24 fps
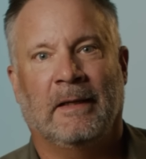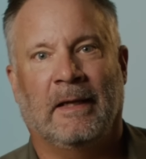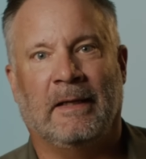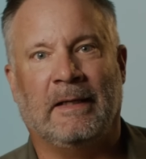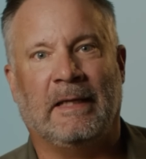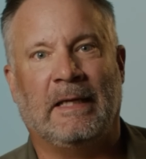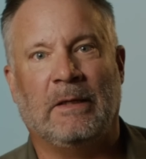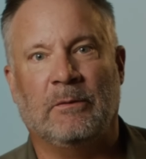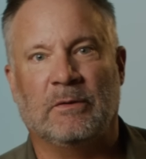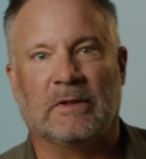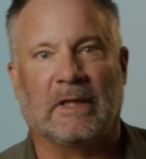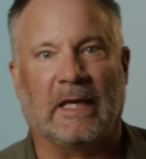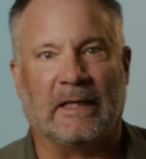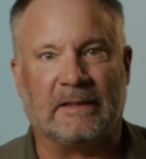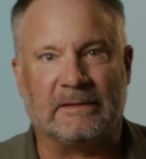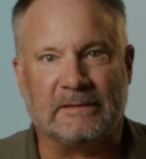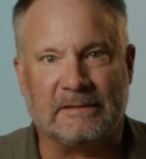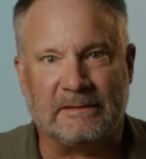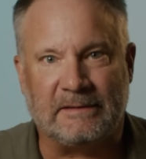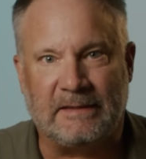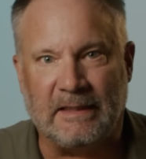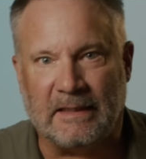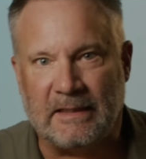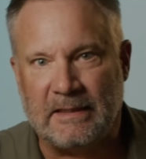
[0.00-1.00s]
And he would like
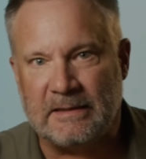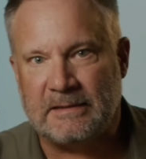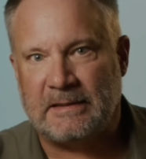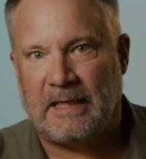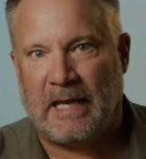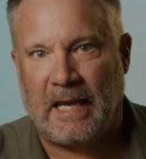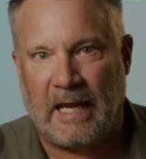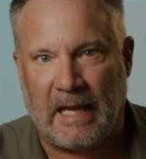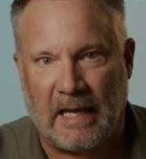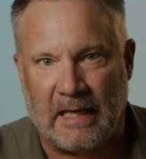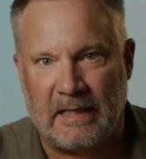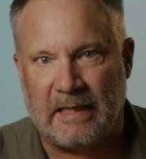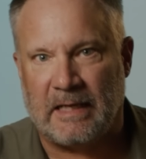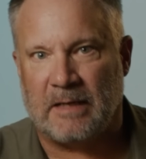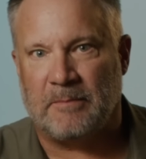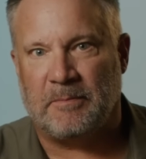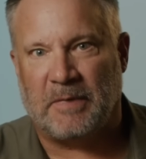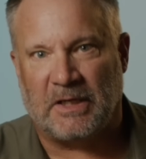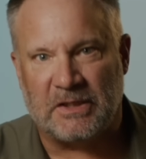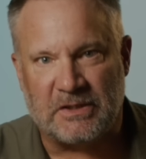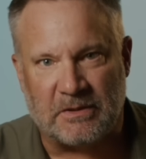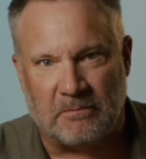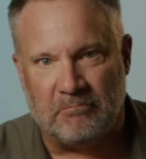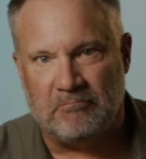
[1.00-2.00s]
stick his hand in a
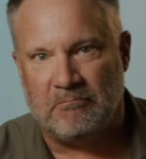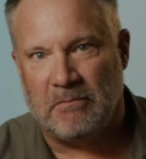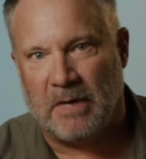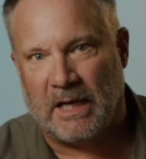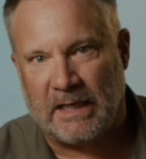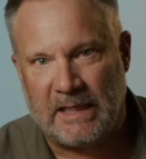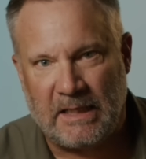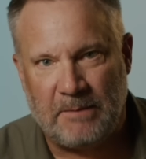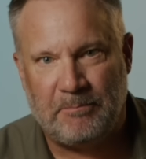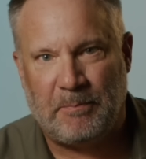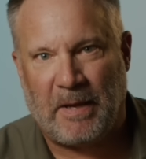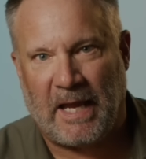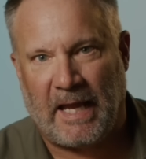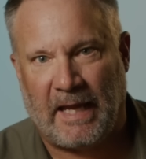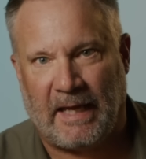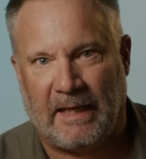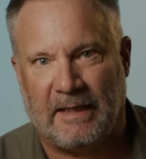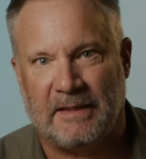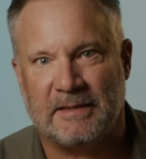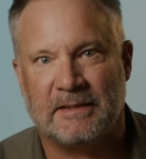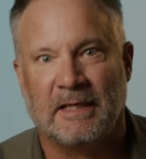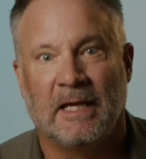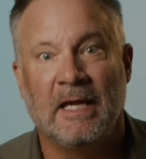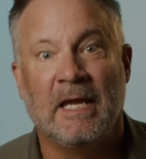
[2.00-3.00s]
bunch of muddy
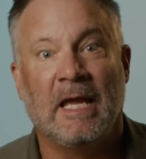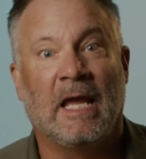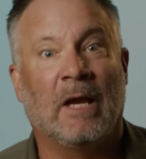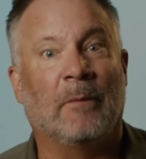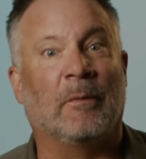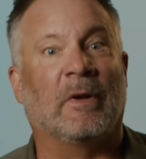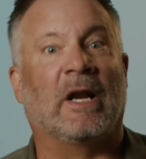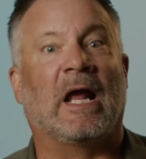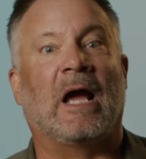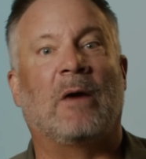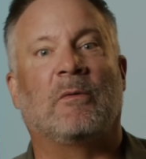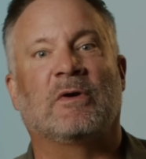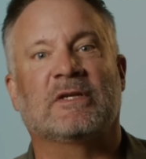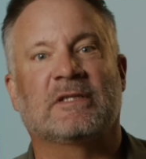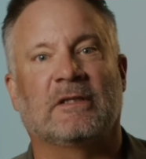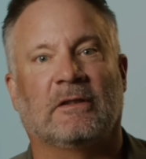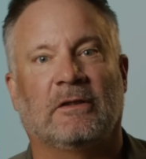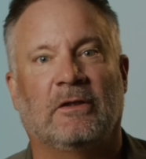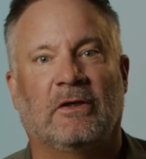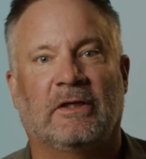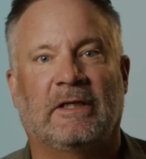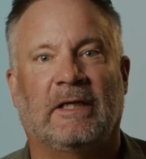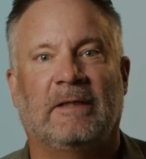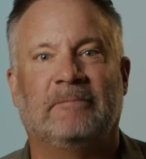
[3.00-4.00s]
paint, and when I
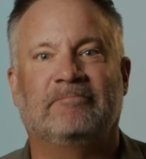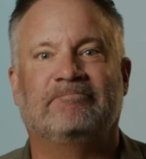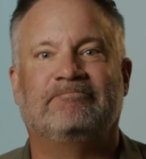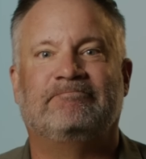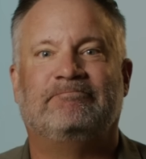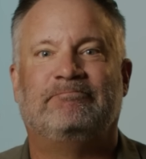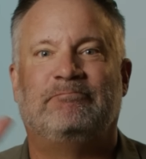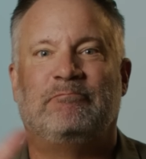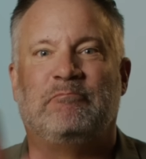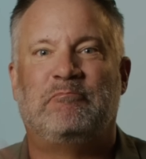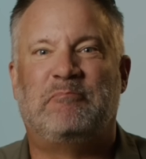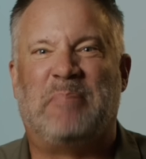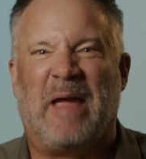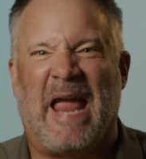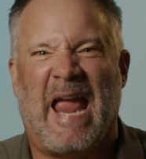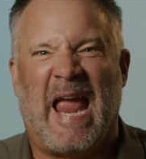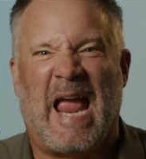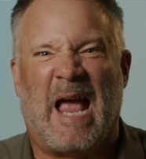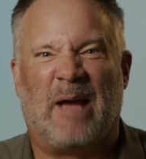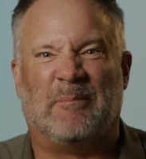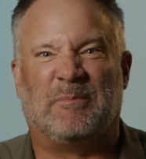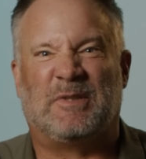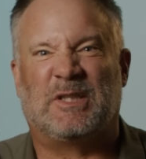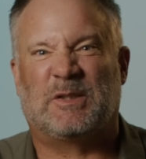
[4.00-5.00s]
wasn't looking,
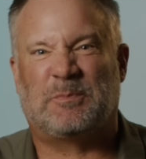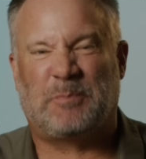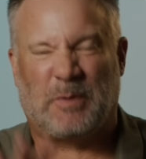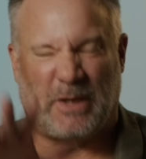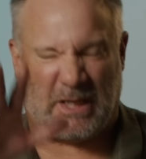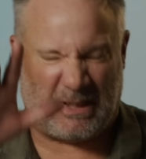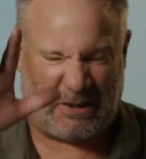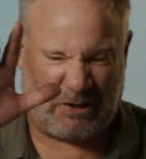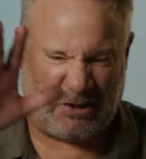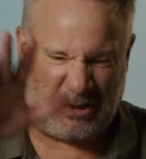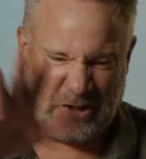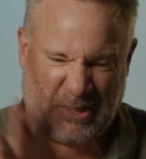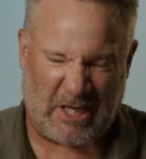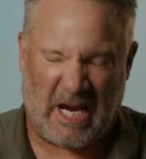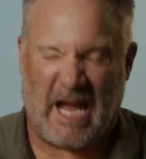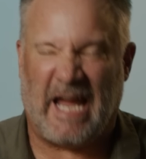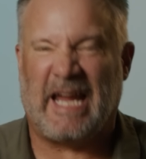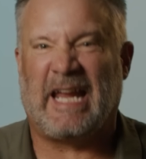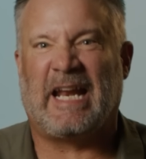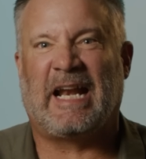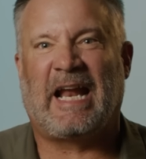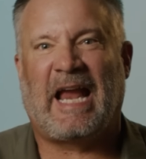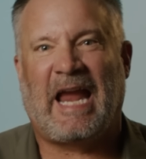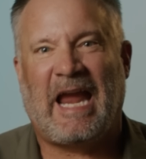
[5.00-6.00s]
bam, just put a
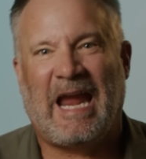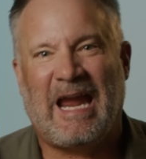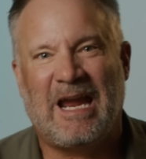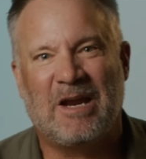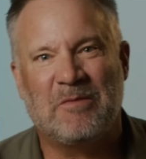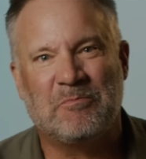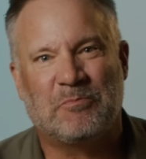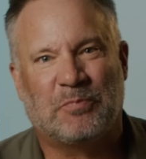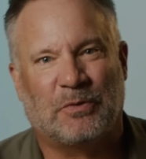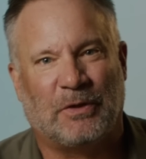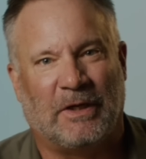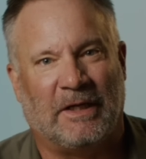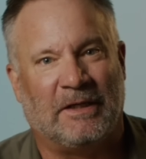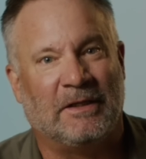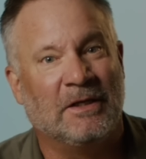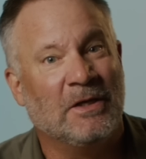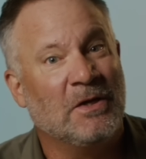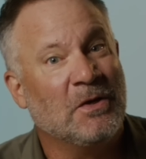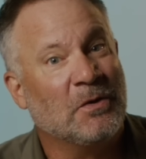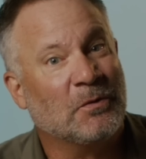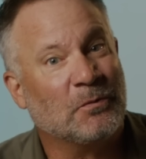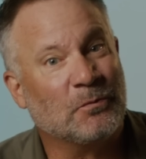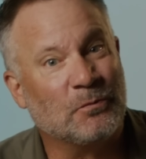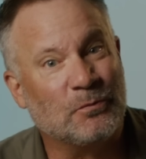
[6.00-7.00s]
giant handprint
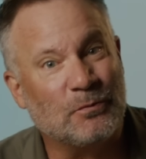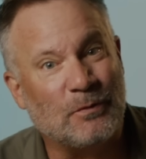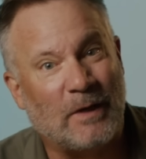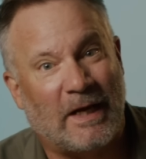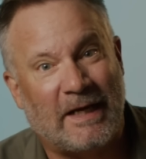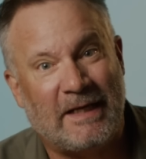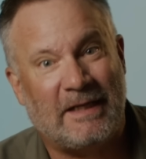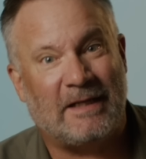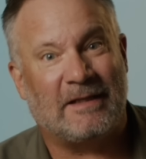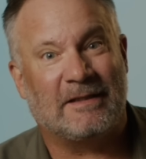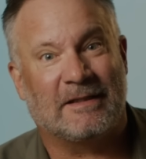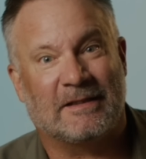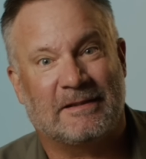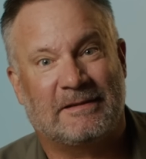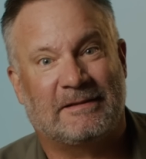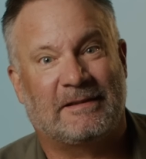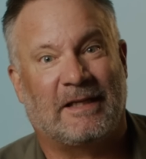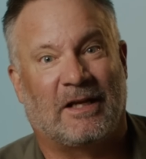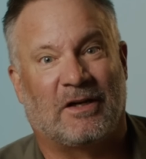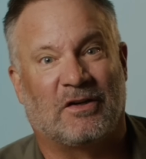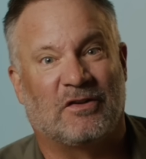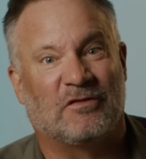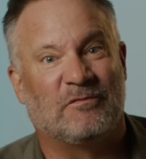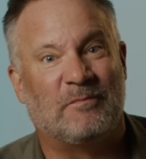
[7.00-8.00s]
right in the
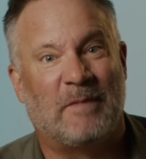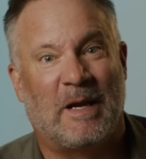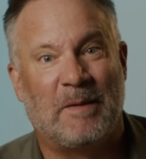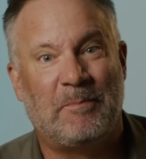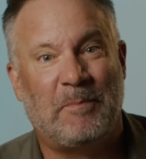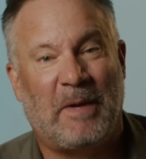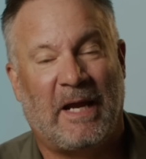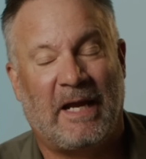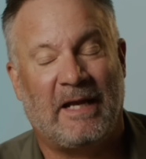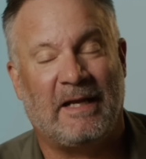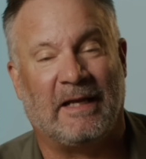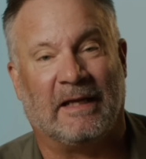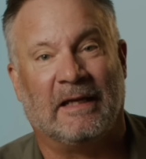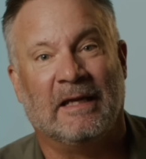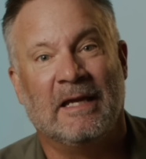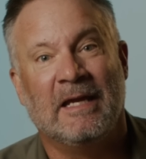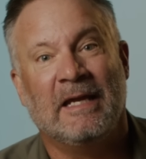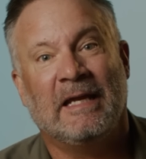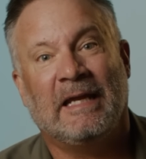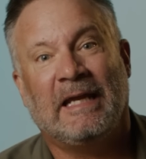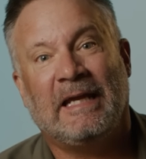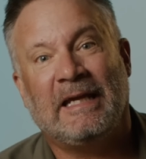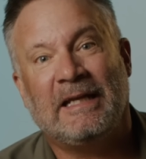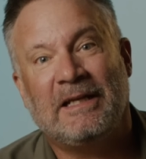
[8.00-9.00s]
center of my painting.
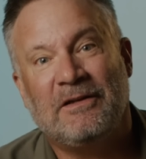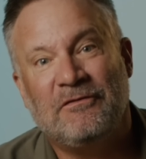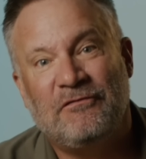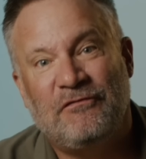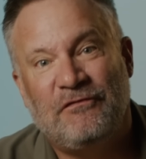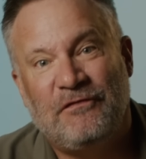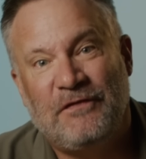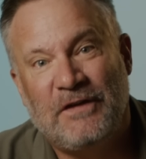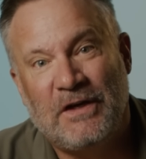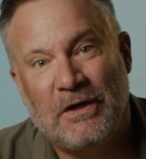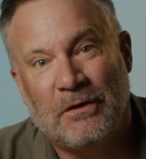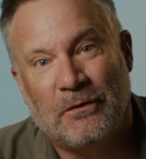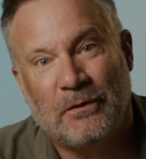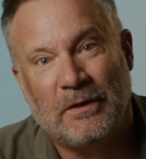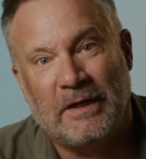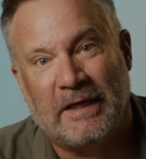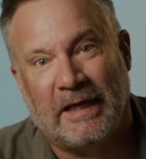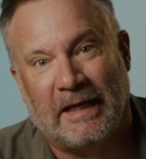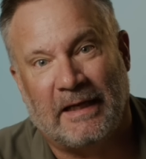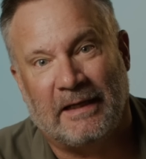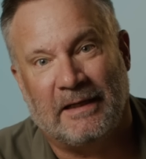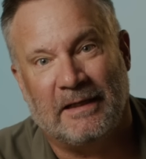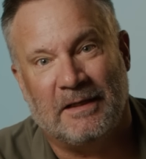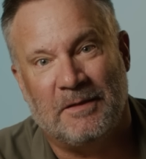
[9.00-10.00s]
It
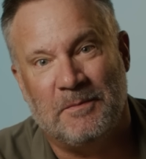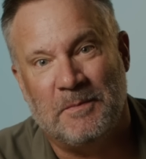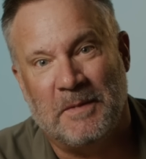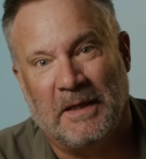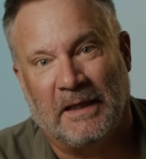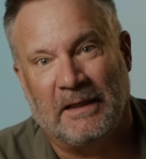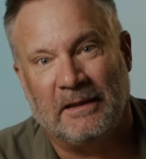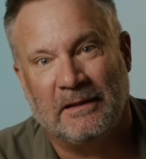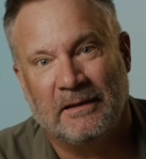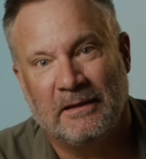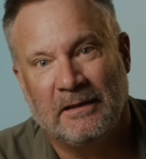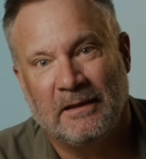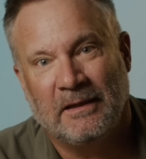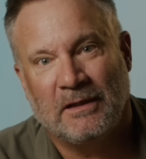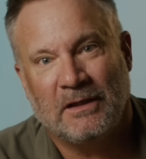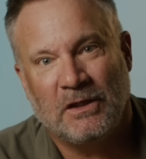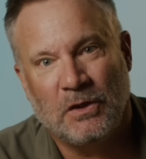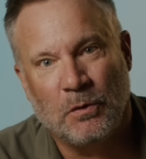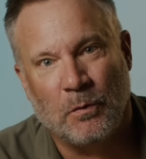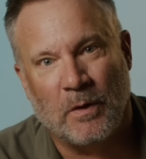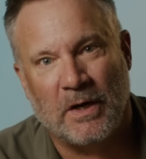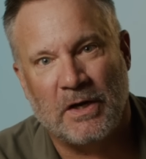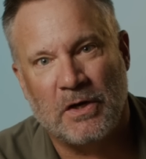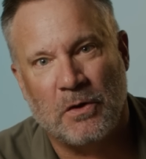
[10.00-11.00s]
infuriated me.
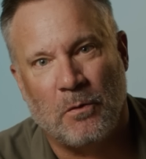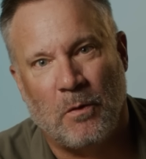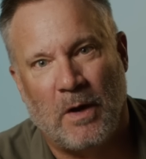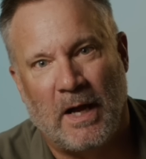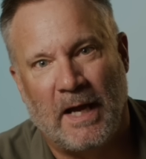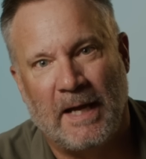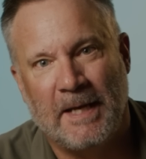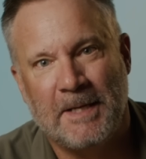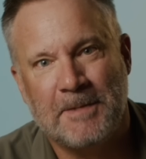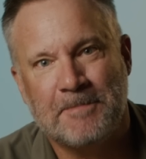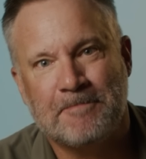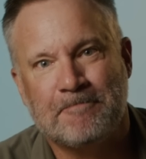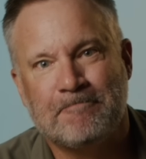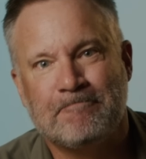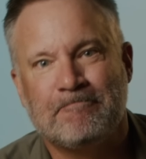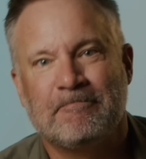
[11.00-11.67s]
You want to know why?